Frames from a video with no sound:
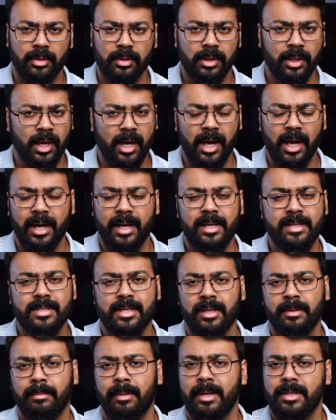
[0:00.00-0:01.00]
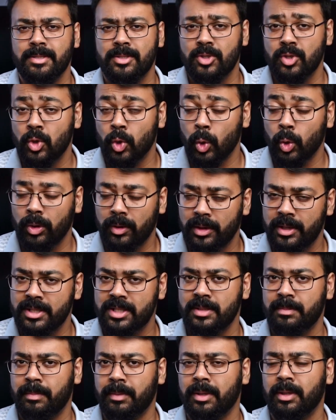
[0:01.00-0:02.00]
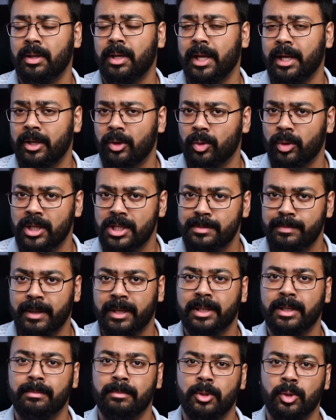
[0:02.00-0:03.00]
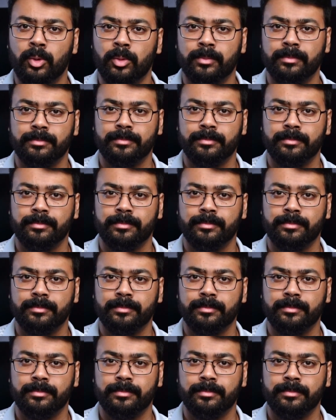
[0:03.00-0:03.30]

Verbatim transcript: The highs and bass don't disappear like you'd expect them to.